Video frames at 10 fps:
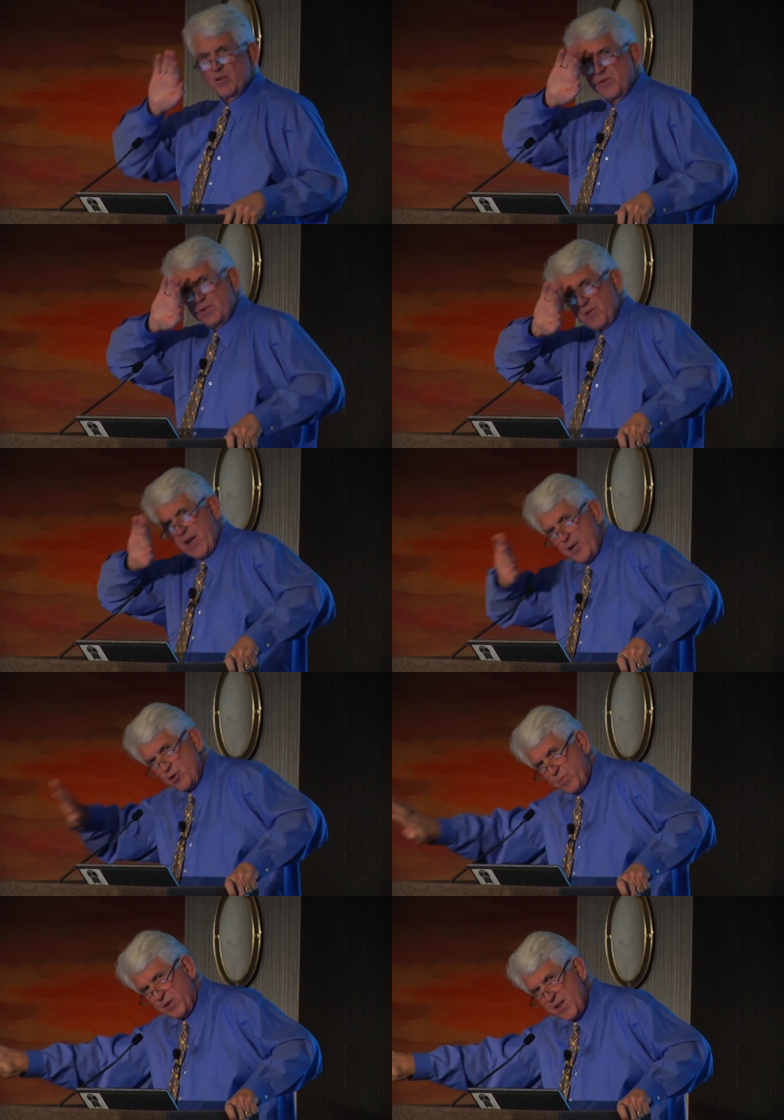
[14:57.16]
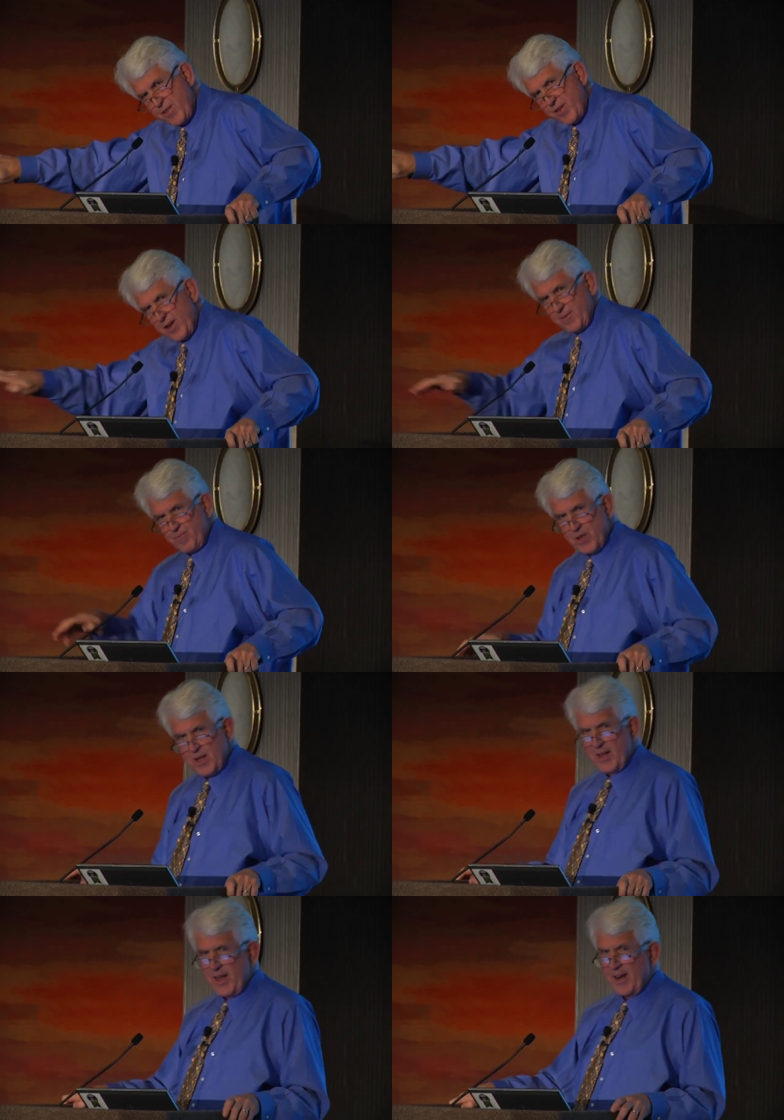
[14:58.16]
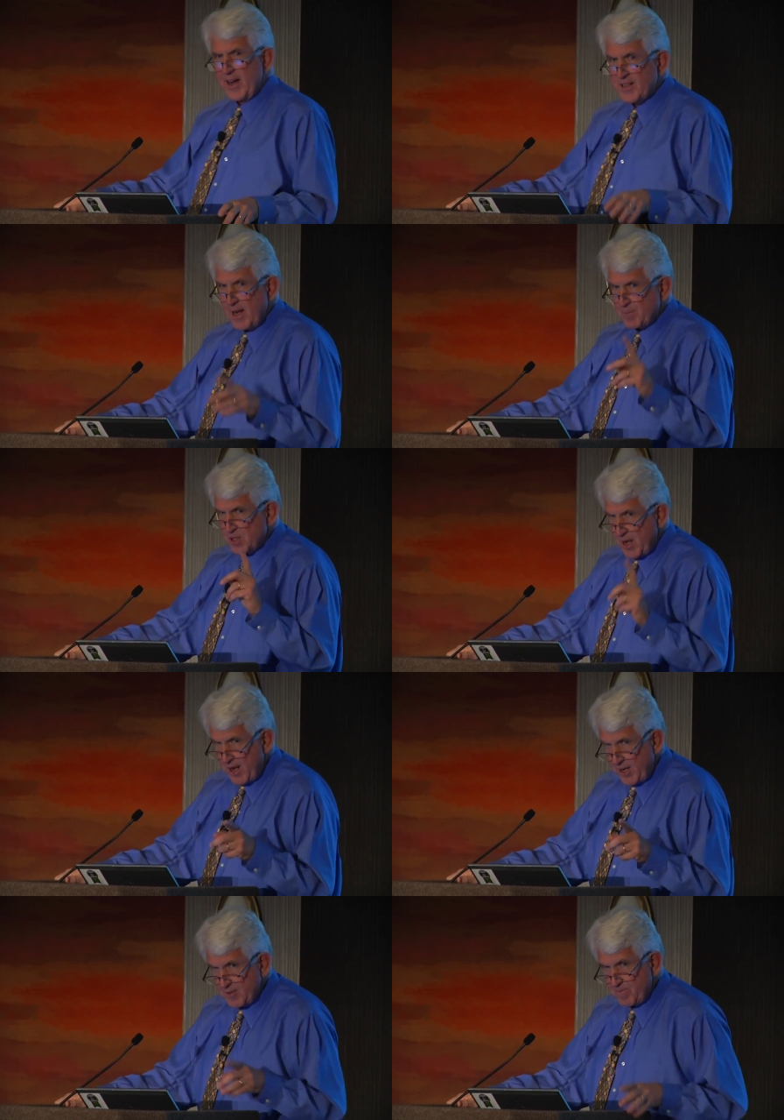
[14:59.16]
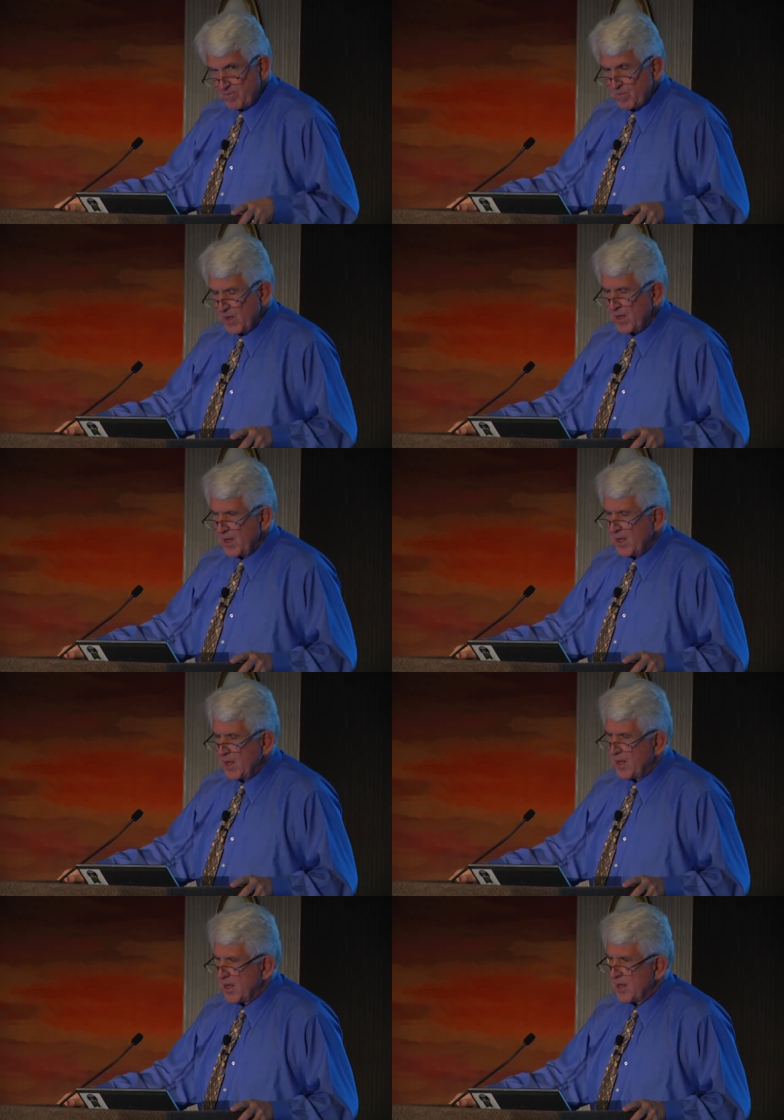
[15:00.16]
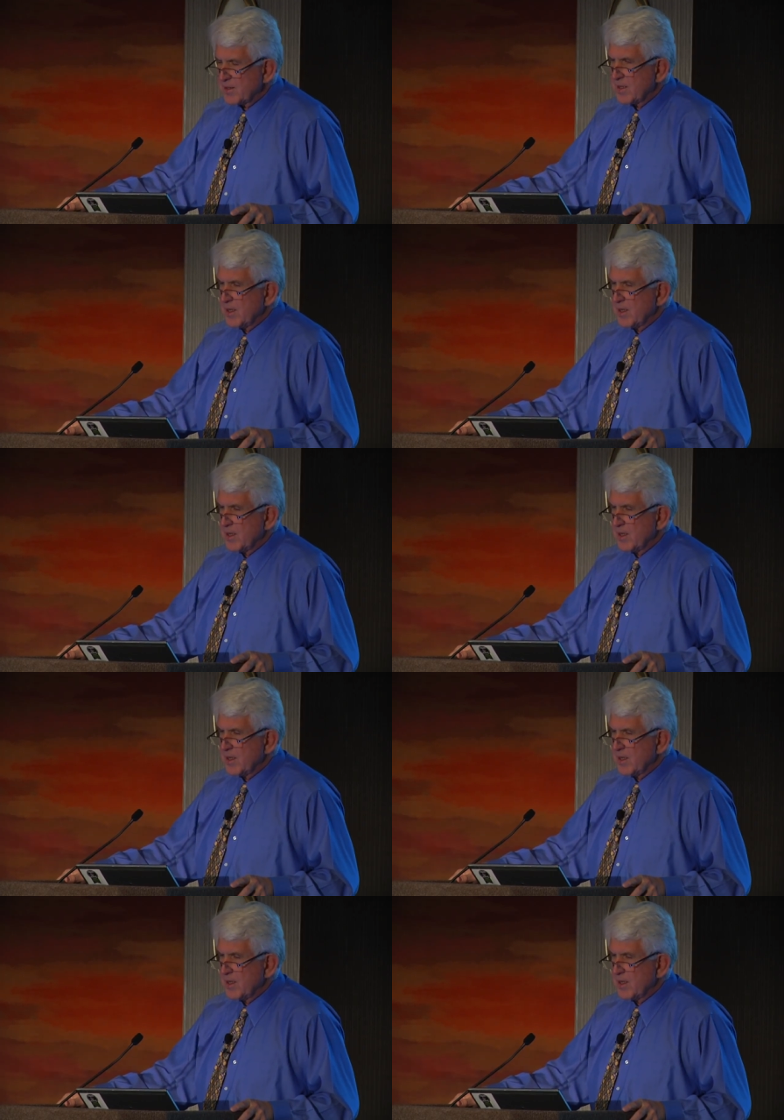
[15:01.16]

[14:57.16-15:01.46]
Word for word: there's the IEEE thing. And I kept saying, uh,